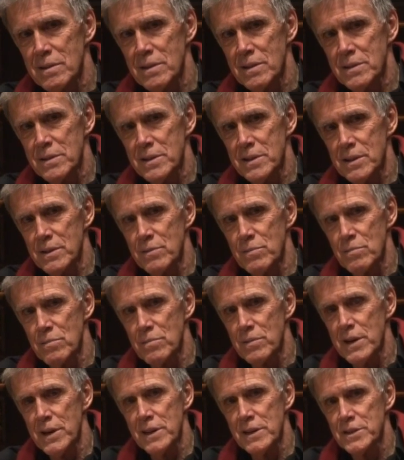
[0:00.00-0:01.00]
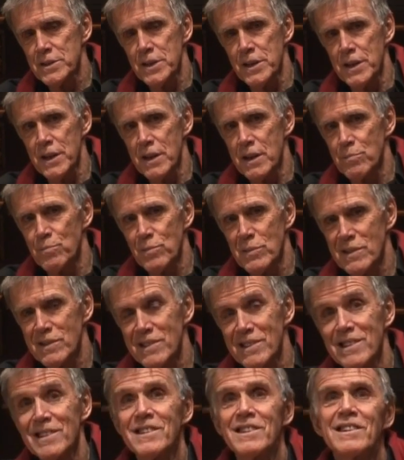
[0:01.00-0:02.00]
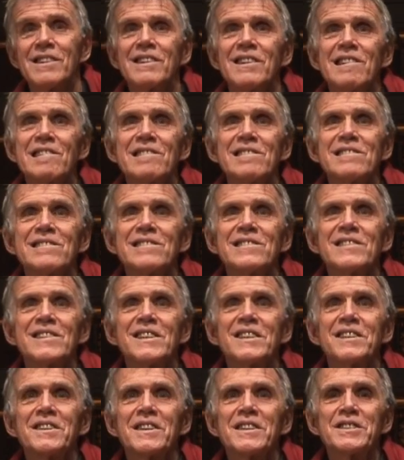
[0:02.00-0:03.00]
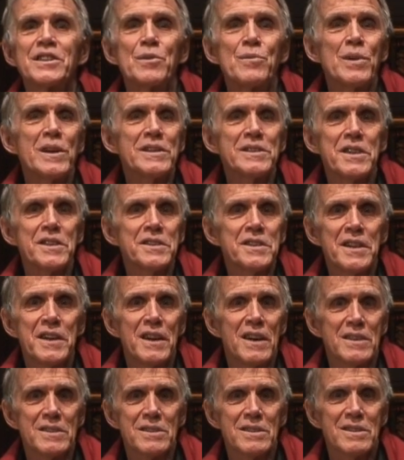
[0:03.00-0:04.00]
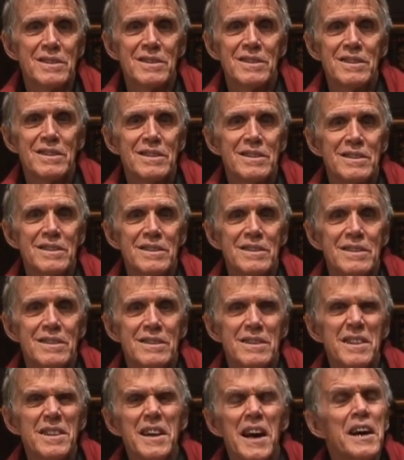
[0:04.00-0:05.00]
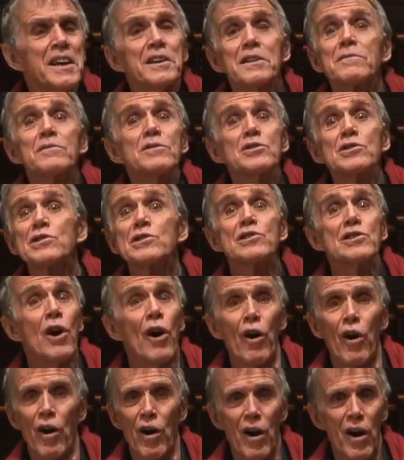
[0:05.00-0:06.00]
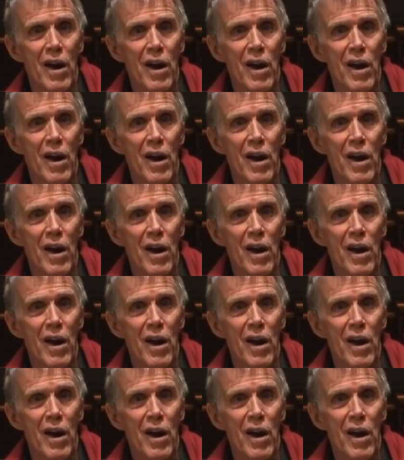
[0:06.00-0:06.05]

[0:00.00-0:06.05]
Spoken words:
it did raise in him, as it raises in us, a kind of joy.